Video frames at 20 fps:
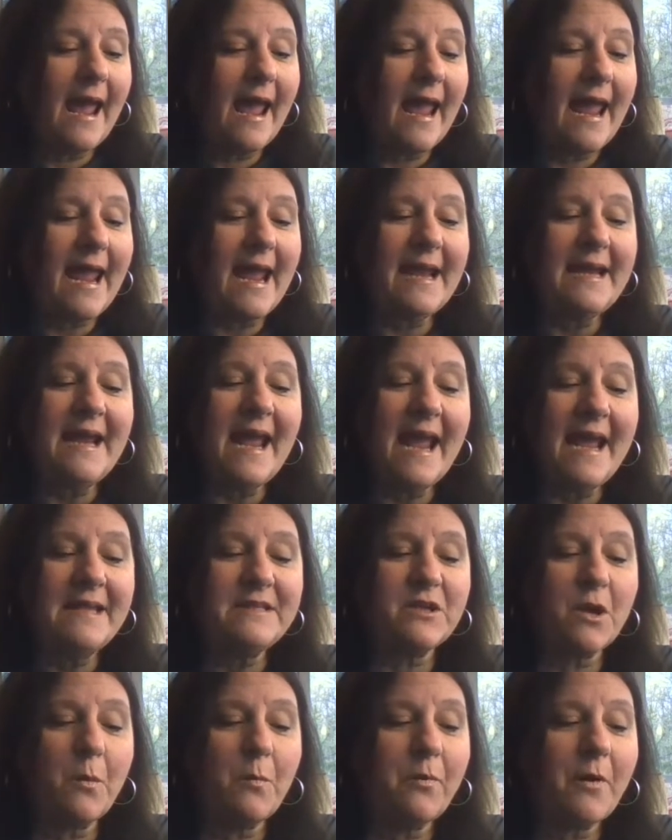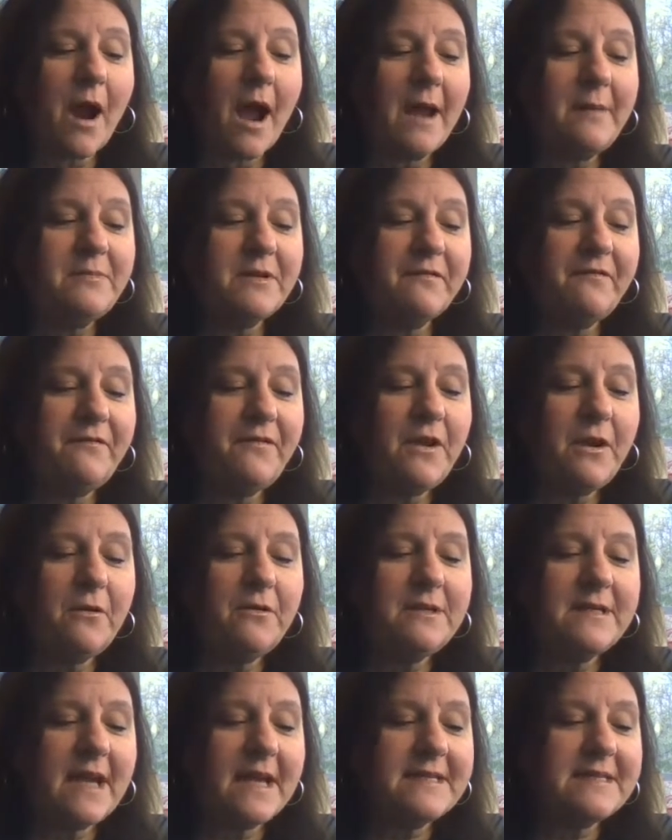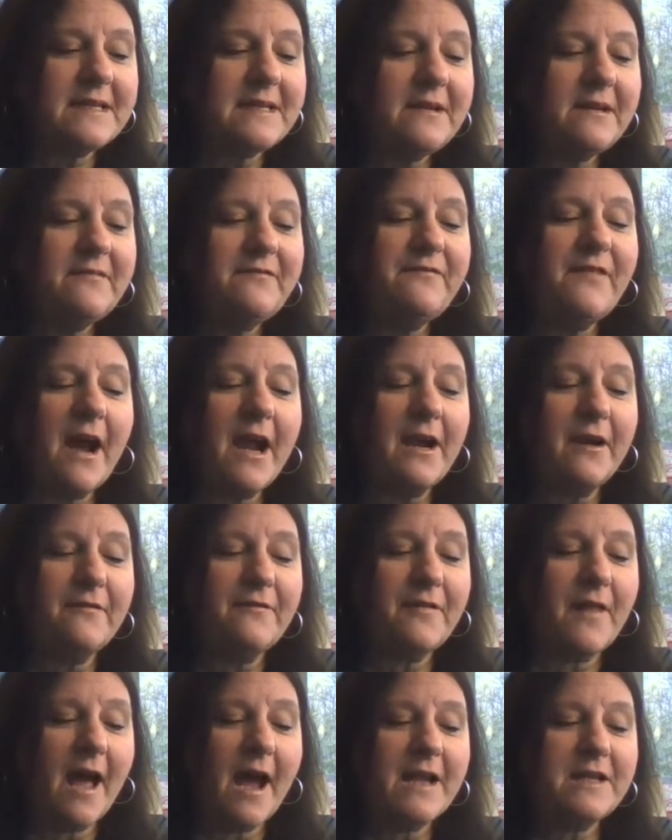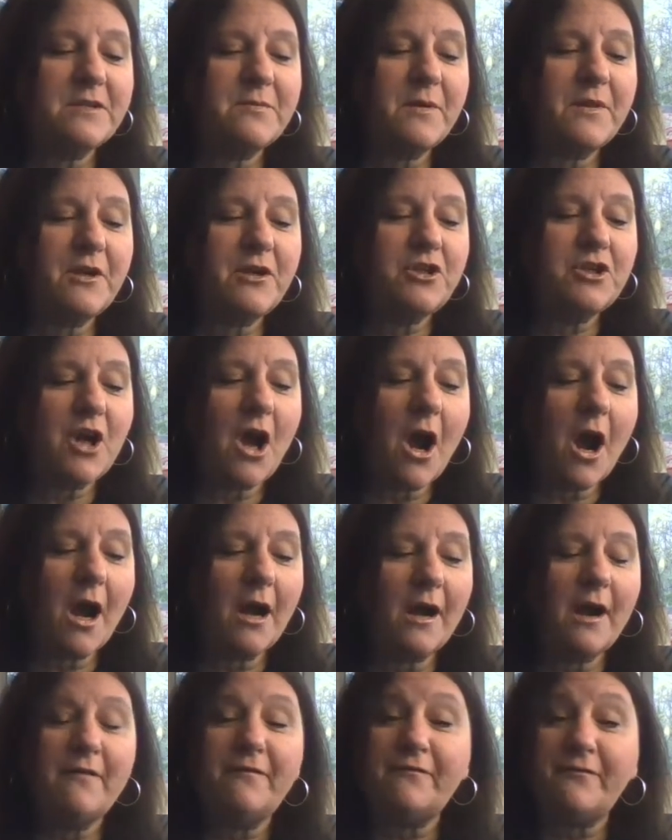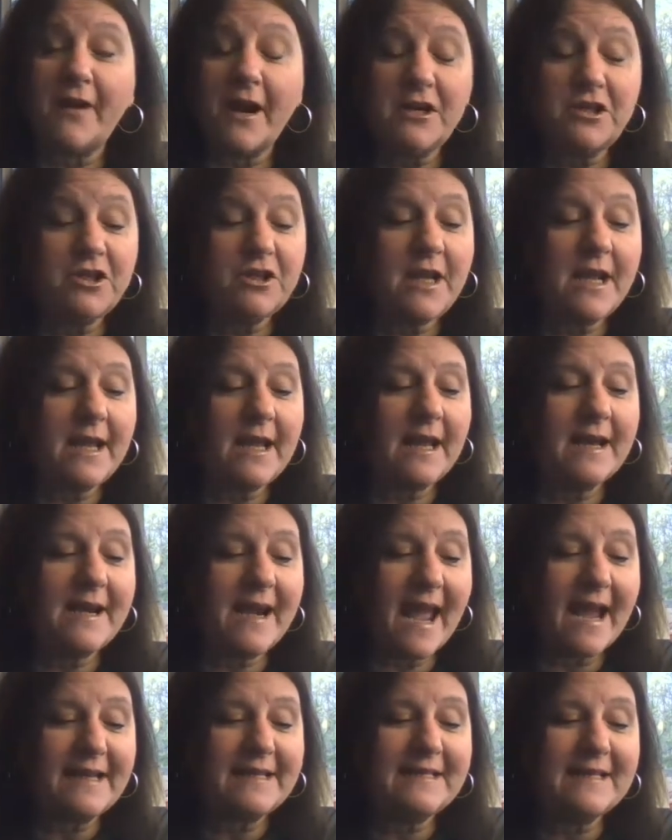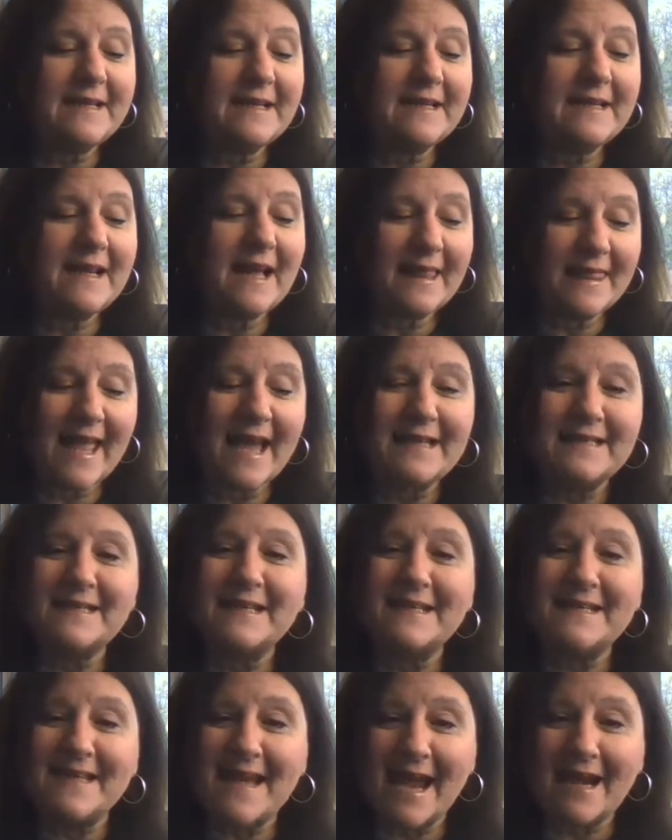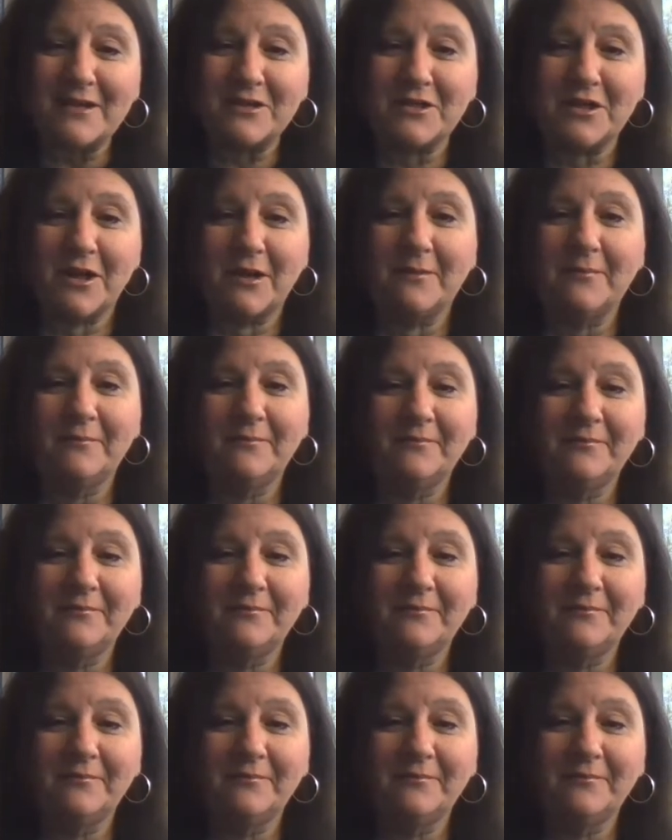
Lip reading: Aunt Hazel bribed a few dozen fireflies with a jar of freshly collected nectar.